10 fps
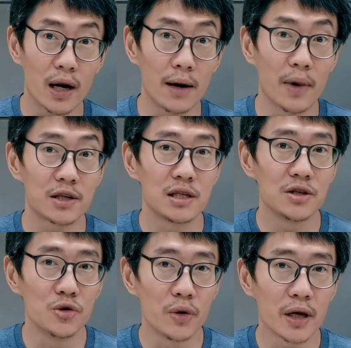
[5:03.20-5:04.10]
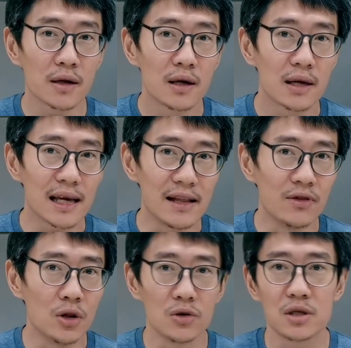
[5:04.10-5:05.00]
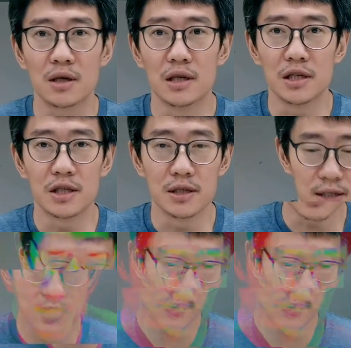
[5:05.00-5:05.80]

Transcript: I'm actually doing in those conditions.